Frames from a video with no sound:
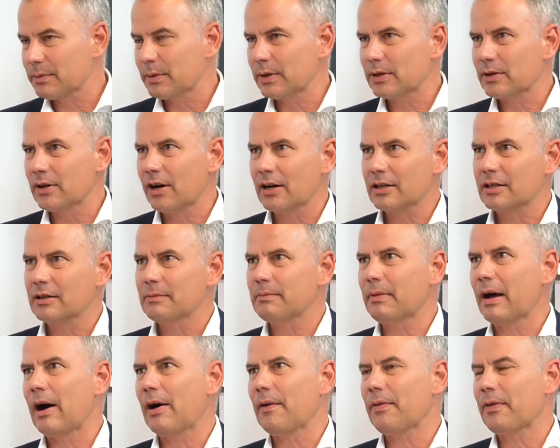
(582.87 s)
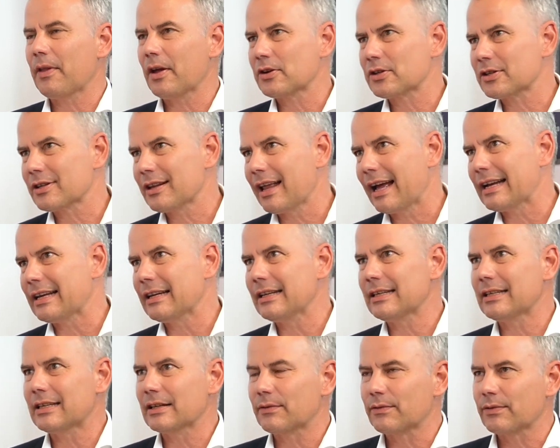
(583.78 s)
we talked about, there are slightly
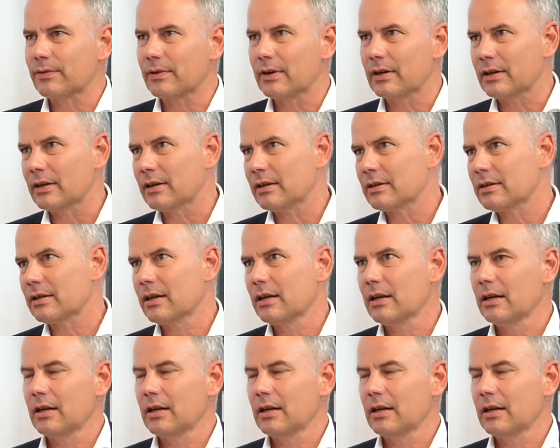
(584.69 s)
different